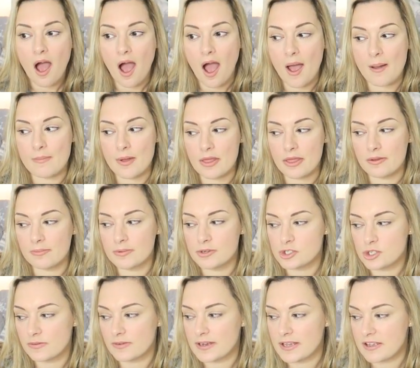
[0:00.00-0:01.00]
Um, the
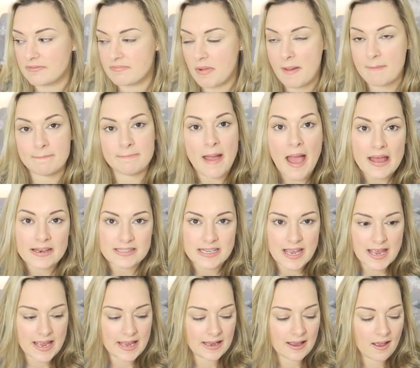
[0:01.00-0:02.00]
majority of my
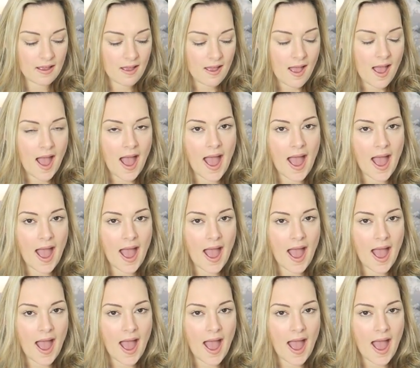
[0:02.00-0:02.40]
bedding